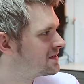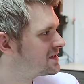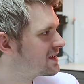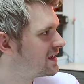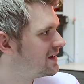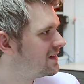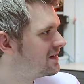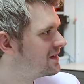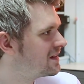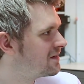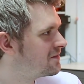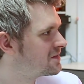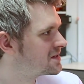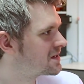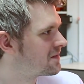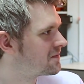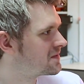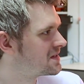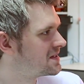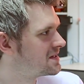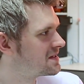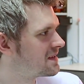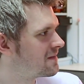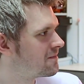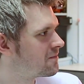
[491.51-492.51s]
So there was
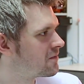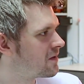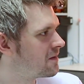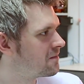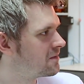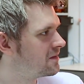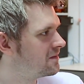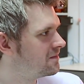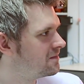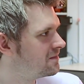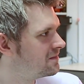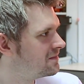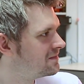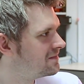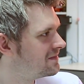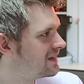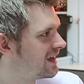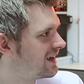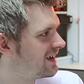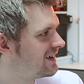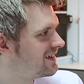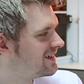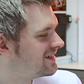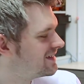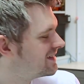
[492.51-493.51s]
obviously some problem
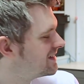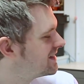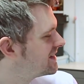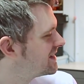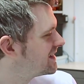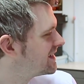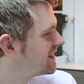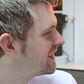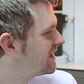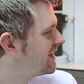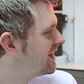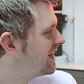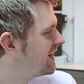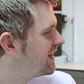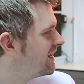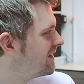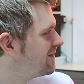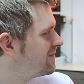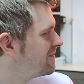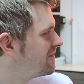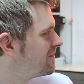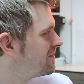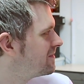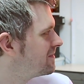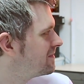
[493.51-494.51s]
there.
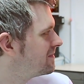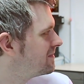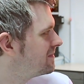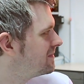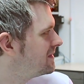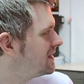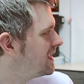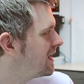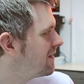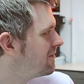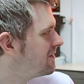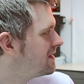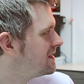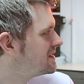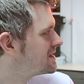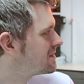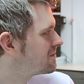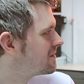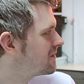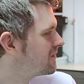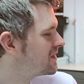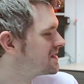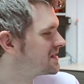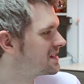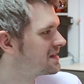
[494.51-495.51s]
Yeah, we need to
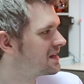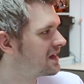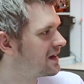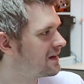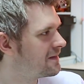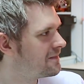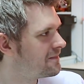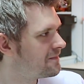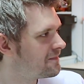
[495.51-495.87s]
revisit that.